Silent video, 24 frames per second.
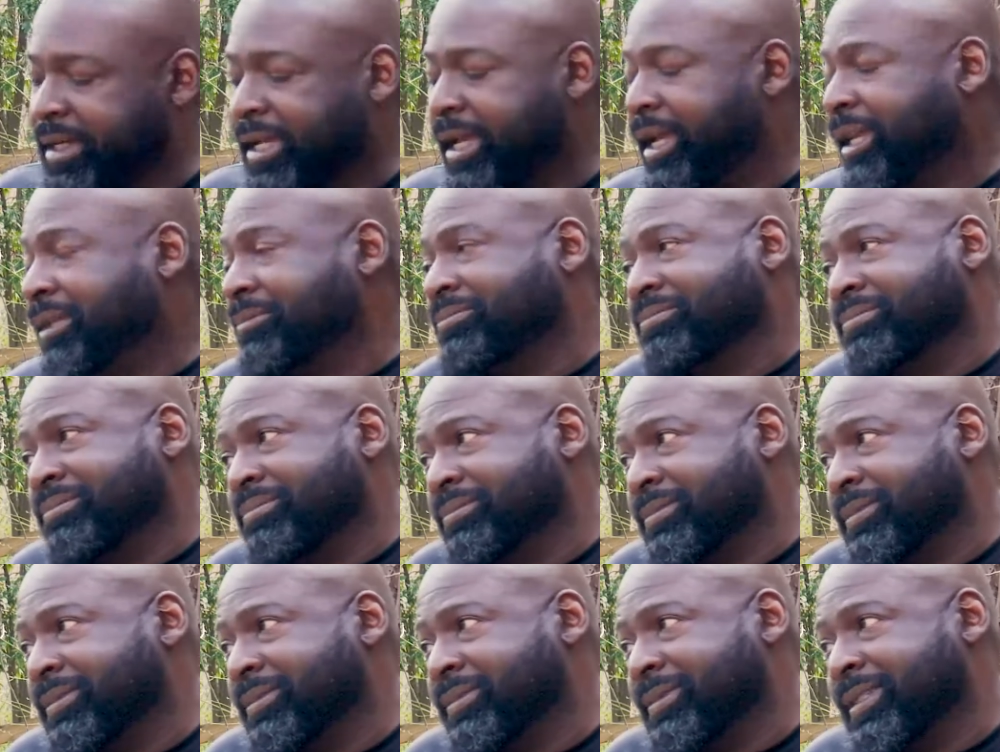hey,
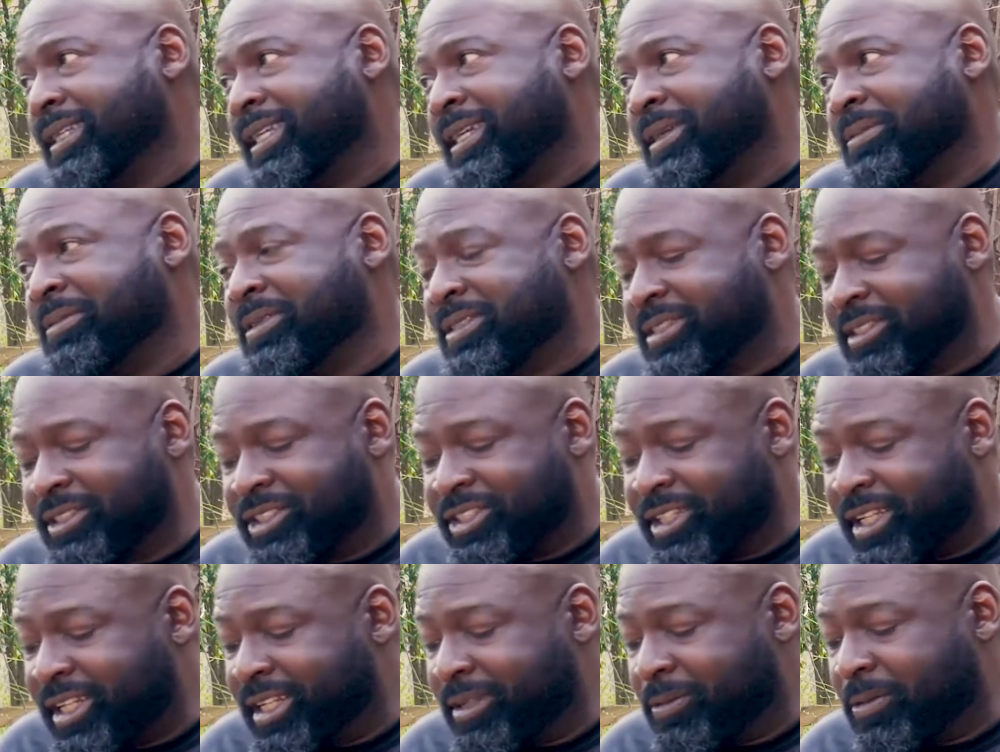it was the
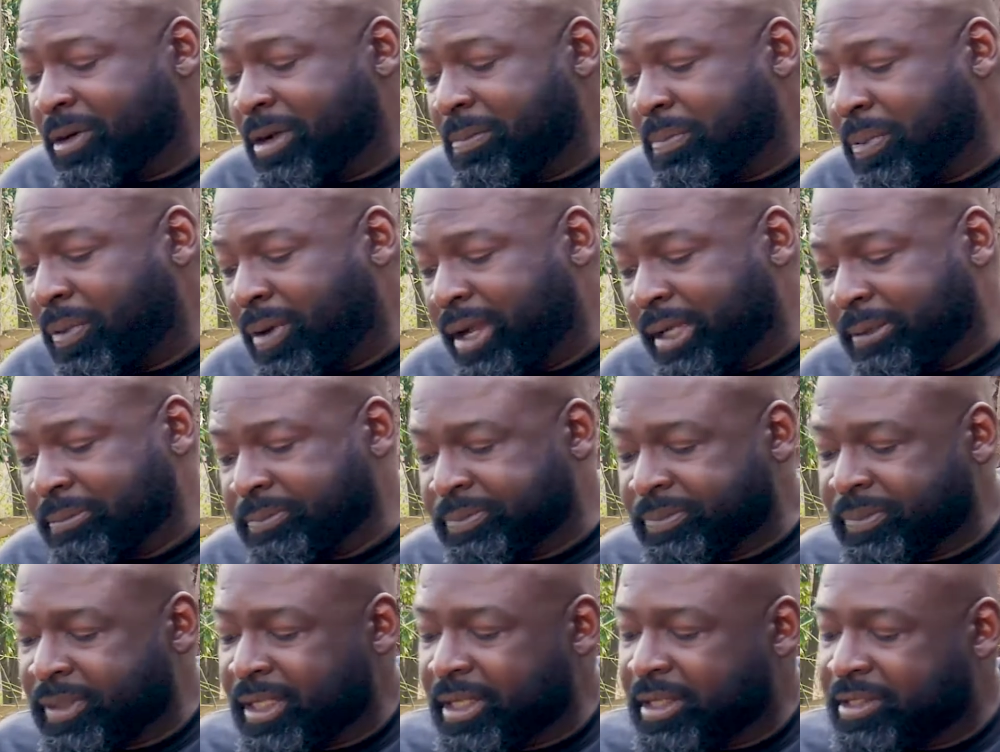shit at one point.
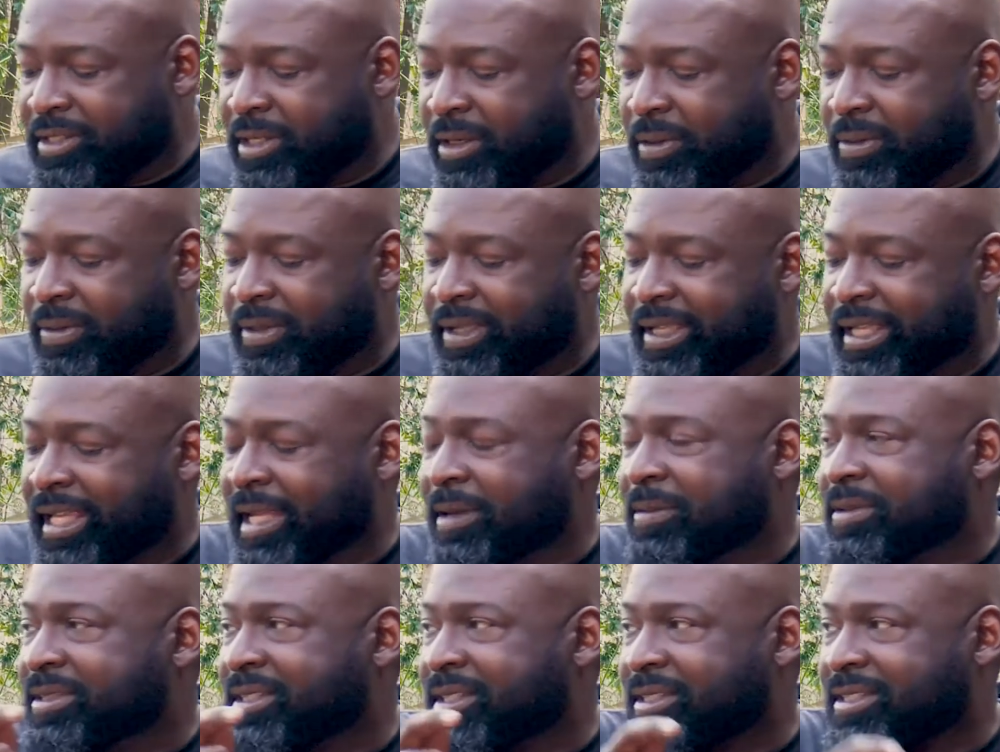So it
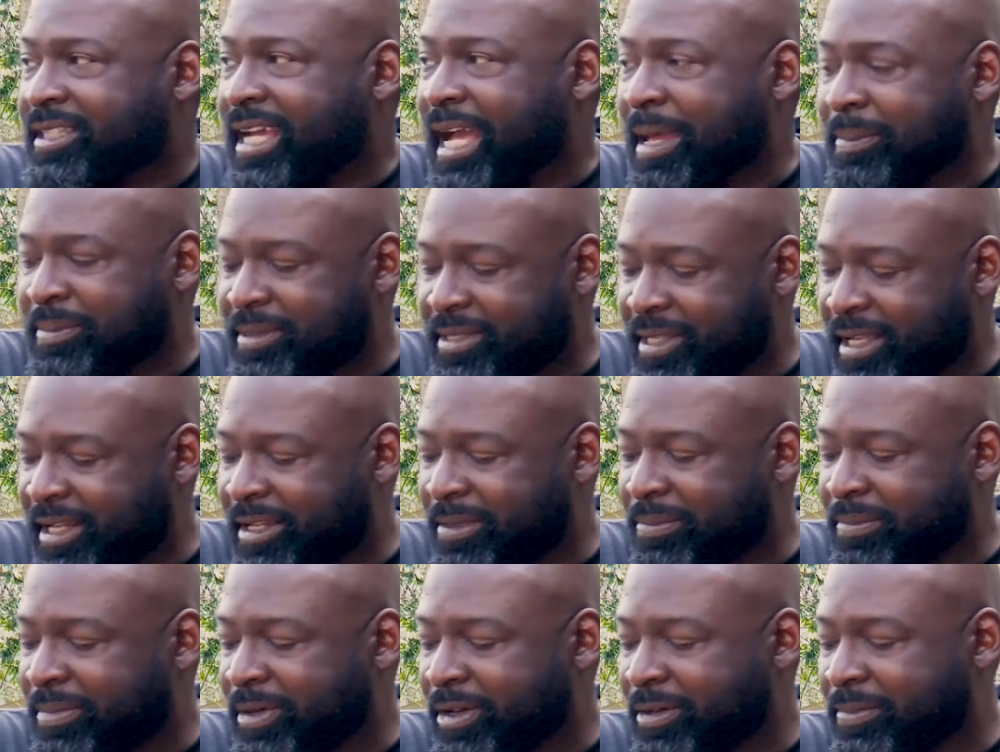was a top
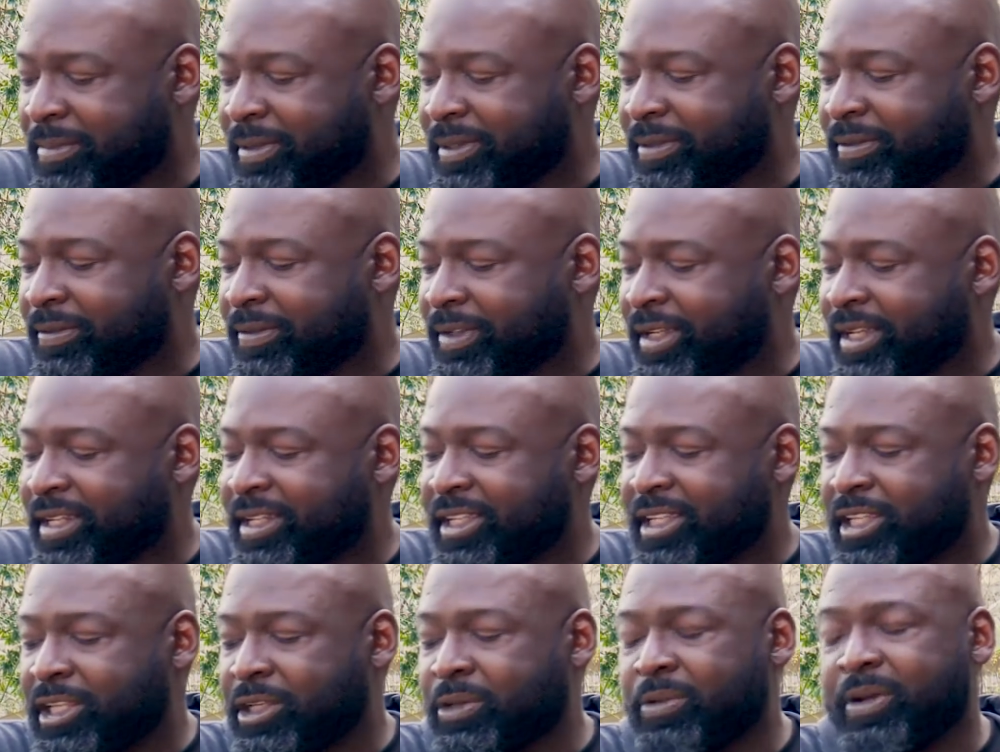selling bourbon in the
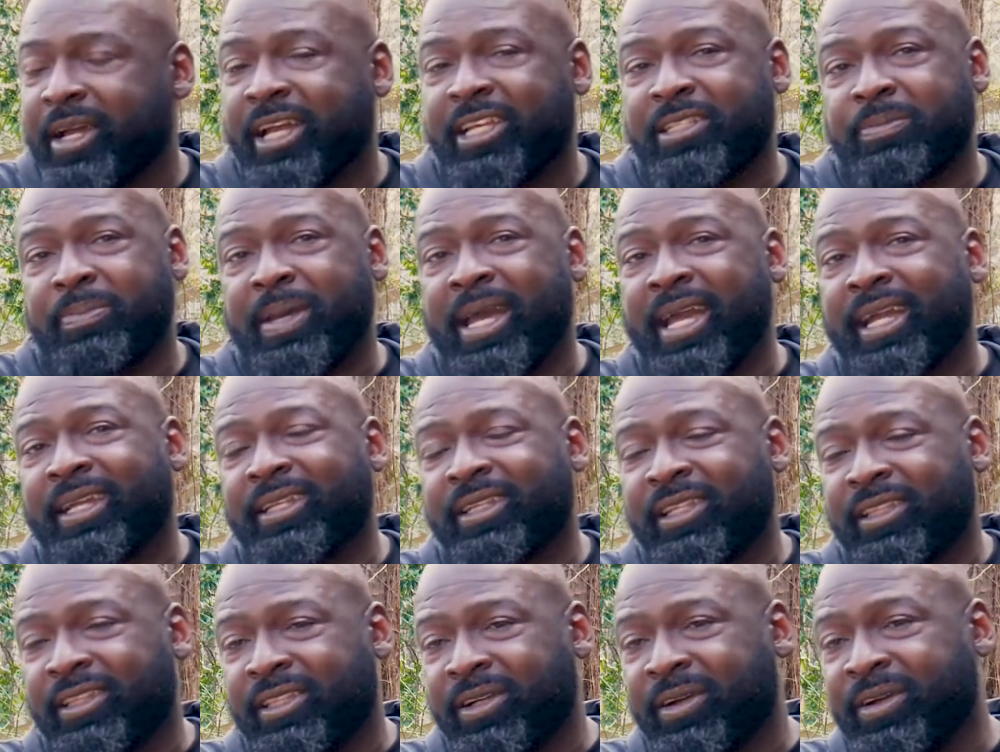U.S. back in
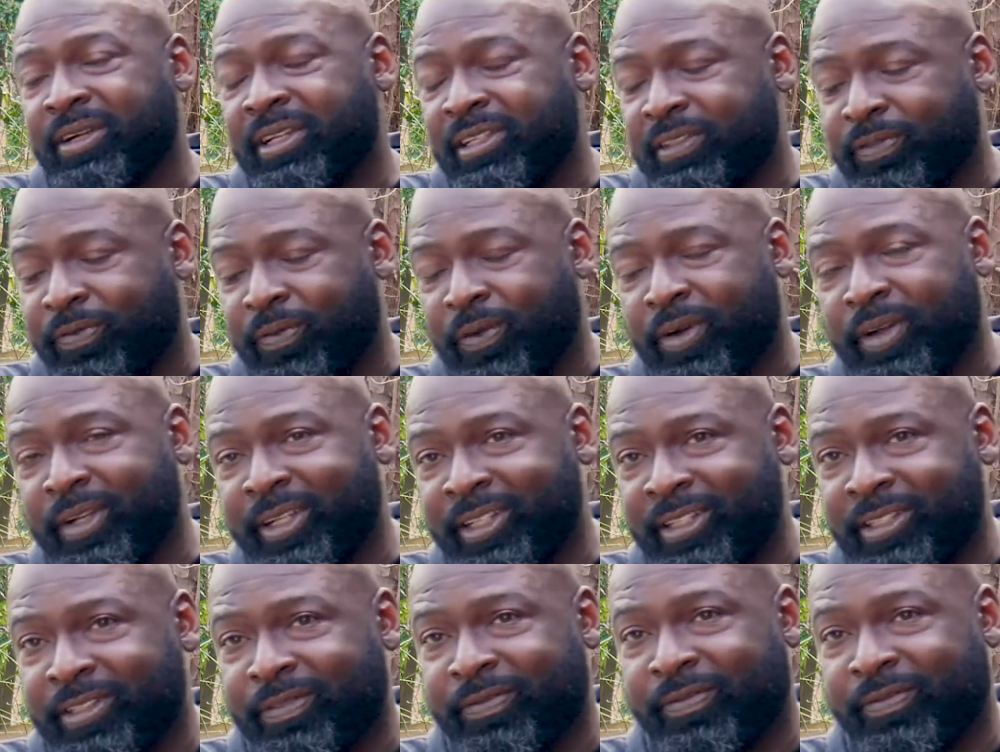the 30s, 40s, and